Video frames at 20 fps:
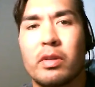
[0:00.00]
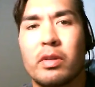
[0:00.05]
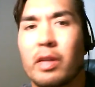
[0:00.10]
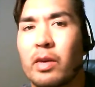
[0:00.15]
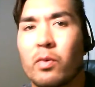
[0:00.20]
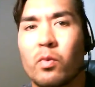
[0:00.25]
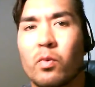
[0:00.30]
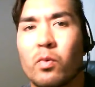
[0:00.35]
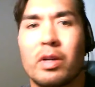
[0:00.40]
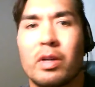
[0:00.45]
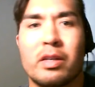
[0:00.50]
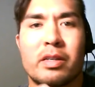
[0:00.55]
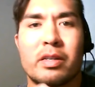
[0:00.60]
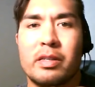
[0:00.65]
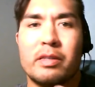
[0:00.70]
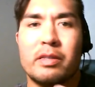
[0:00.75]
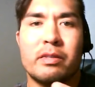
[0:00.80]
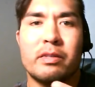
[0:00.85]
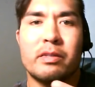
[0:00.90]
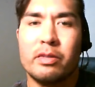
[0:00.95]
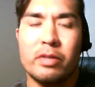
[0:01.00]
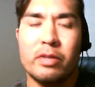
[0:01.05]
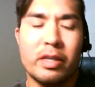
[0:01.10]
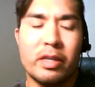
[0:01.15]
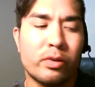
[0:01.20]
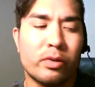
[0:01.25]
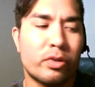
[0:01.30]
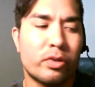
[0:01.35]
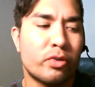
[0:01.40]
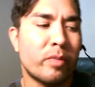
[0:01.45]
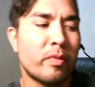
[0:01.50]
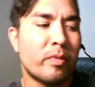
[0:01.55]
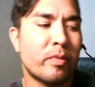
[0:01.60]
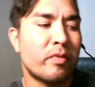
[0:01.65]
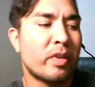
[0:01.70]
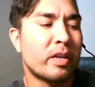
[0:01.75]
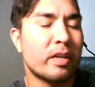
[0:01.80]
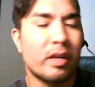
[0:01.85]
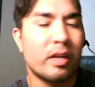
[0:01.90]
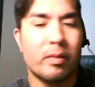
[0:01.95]
in like one single
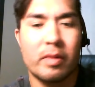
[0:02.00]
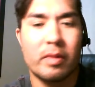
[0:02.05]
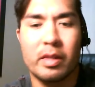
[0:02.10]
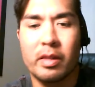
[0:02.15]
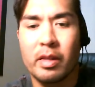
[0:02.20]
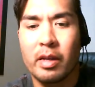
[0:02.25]
stream of income.